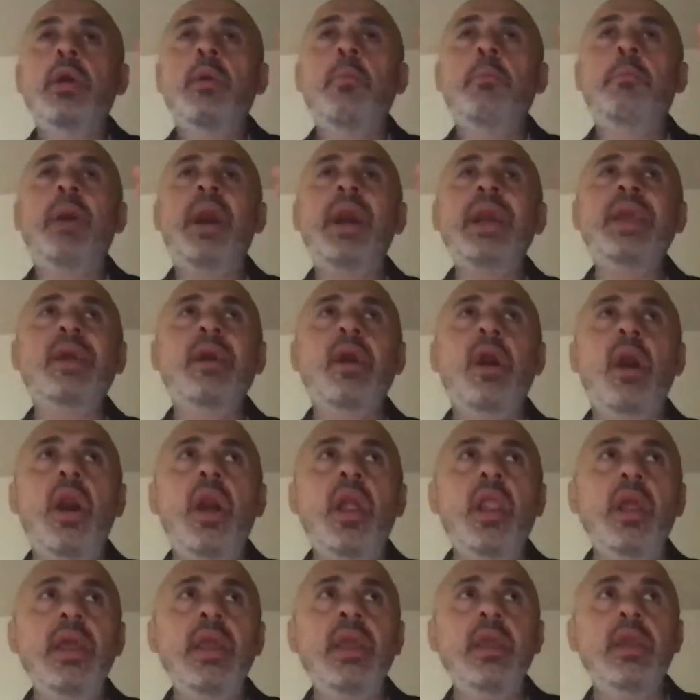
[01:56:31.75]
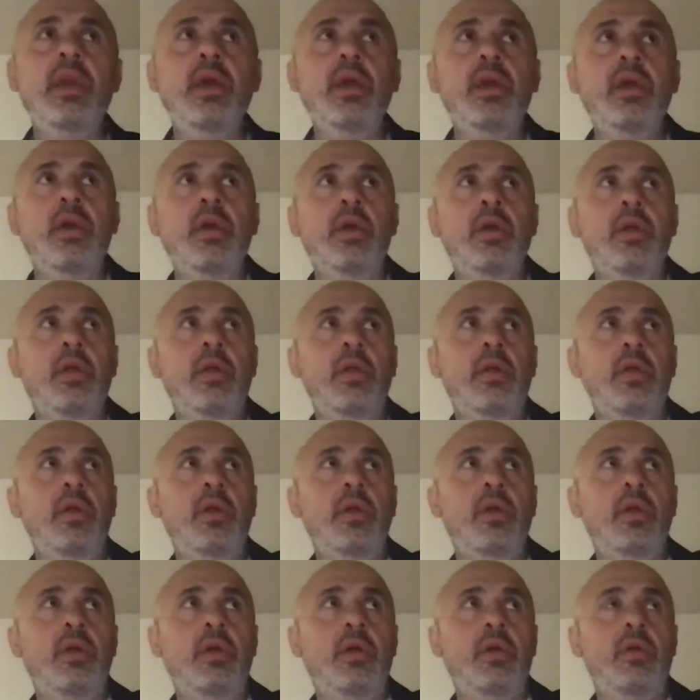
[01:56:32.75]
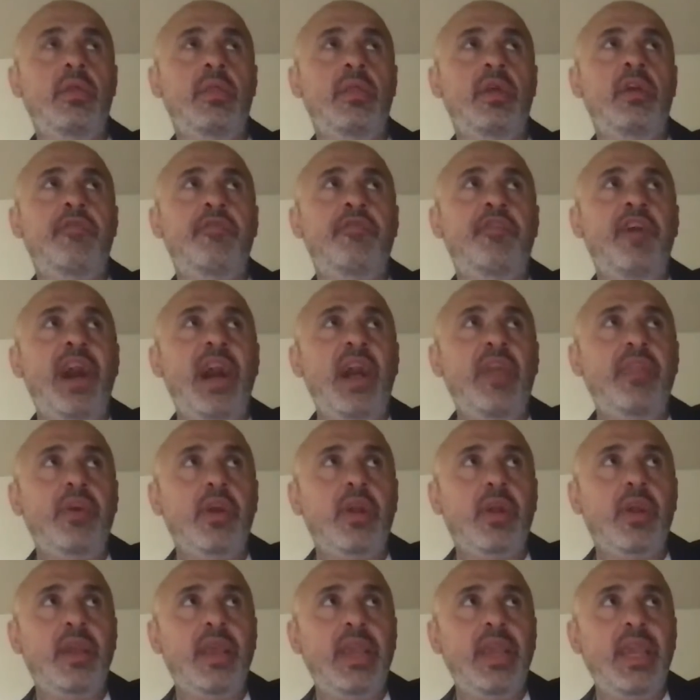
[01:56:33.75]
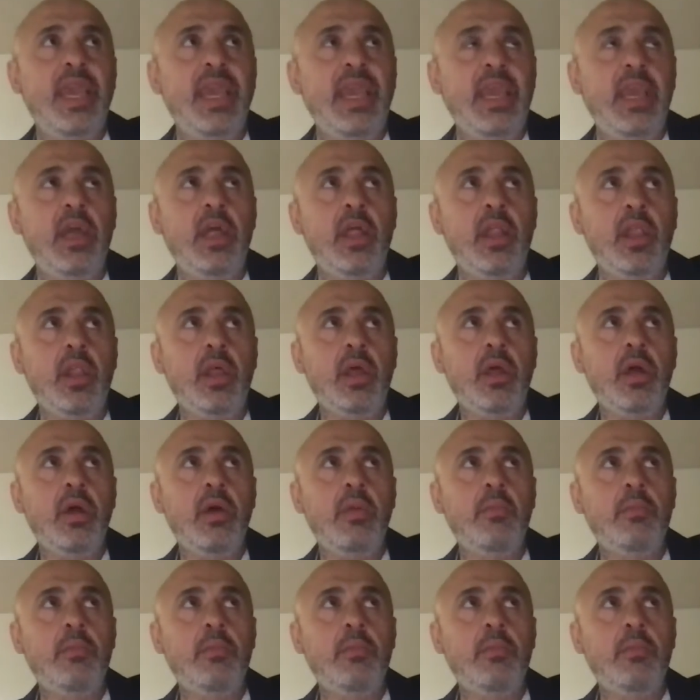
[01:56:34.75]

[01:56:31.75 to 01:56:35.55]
By calling the Father El,